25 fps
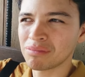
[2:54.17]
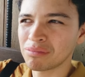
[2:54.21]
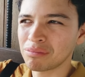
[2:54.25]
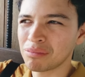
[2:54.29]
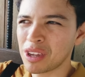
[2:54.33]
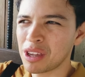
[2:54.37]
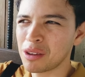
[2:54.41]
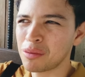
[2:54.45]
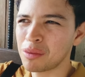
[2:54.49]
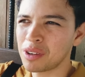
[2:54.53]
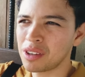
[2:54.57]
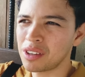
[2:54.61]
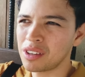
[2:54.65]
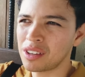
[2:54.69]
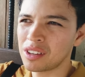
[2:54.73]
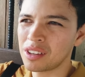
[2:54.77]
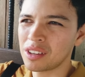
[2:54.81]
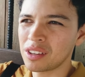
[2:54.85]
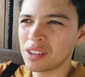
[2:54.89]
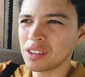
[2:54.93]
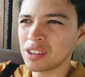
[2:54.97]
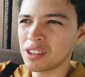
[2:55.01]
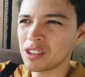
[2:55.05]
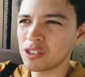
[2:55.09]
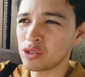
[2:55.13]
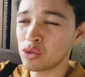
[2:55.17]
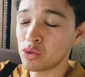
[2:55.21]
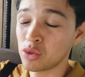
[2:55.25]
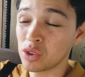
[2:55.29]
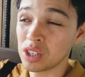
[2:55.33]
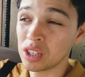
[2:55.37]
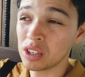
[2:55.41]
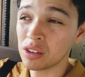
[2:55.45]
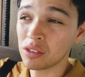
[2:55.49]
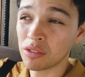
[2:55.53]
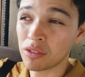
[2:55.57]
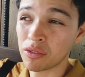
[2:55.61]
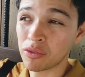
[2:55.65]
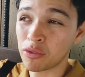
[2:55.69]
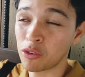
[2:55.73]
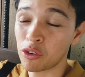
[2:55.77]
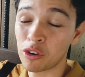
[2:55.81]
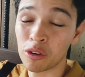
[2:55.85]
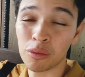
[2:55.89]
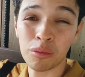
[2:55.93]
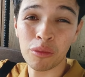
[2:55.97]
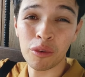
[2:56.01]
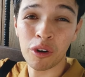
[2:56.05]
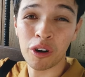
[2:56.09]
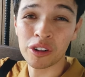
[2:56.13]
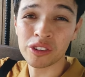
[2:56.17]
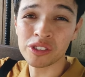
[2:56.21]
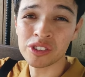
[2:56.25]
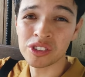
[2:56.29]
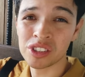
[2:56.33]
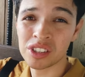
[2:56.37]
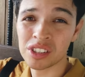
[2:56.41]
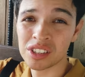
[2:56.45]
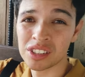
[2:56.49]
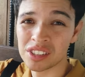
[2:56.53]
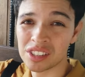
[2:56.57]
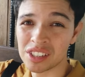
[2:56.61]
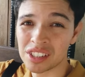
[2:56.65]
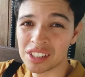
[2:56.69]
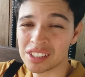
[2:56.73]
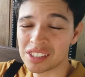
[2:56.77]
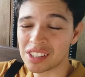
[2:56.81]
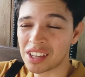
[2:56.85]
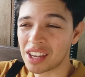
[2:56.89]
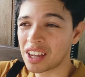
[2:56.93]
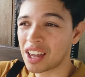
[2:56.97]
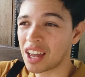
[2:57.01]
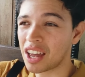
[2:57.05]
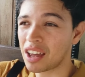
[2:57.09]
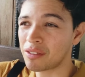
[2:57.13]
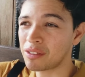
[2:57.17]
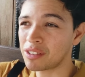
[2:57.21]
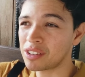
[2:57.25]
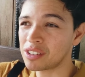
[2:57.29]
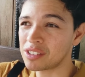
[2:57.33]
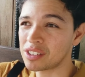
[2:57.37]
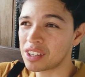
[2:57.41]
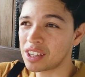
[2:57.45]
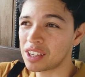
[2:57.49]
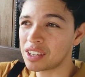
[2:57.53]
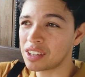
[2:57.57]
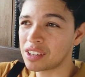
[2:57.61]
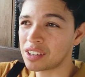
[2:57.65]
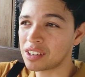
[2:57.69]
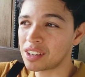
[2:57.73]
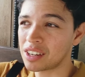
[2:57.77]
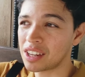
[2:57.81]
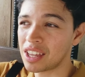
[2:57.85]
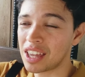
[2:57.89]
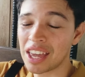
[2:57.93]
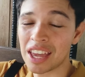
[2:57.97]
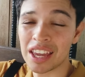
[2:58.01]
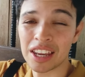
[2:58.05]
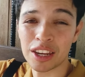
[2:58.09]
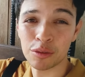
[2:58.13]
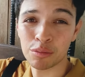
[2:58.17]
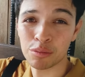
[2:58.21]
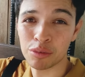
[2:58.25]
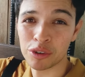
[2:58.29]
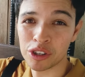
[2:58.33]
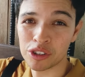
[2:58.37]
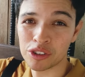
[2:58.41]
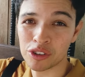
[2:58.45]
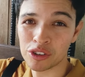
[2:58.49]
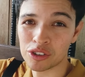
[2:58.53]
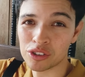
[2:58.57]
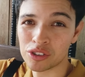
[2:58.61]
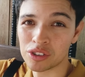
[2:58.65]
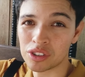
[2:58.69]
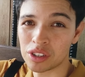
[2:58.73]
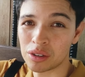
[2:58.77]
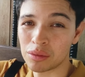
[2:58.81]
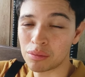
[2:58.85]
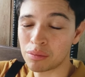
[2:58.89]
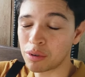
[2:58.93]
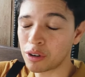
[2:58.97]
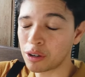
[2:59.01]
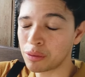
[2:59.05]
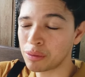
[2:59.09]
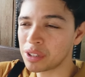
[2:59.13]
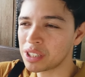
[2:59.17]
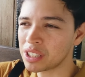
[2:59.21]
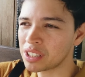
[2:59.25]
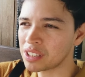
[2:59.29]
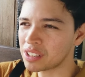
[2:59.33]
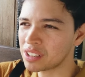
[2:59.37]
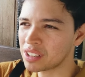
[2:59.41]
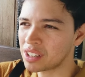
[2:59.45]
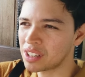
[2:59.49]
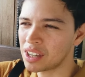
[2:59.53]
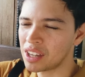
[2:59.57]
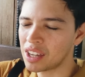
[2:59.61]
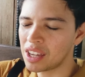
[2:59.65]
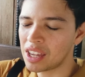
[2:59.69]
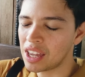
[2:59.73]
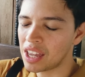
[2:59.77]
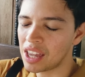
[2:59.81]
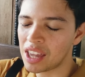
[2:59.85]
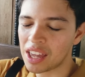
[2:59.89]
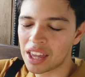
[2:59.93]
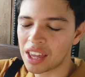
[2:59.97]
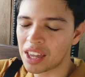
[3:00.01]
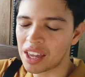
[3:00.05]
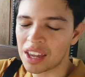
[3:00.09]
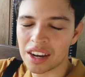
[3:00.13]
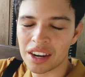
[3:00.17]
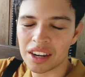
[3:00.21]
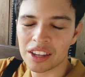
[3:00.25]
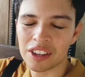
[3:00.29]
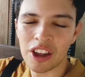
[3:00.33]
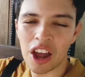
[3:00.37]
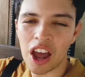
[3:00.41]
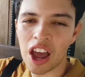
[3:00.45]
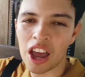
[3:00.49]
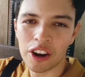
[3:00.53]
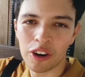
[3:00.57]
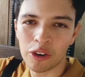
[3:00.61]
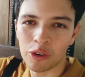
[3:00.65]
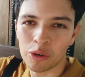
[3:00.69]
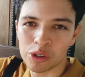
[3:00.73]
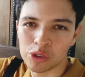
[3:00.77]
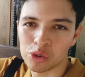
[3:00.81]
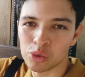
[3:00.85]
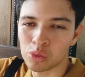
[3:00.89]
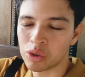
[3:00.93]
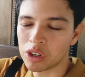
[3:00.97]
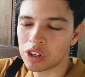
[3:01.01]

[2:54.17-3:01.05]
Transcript: maybe 3 or 4 months since I haven't taken any pictures in public. And I know it's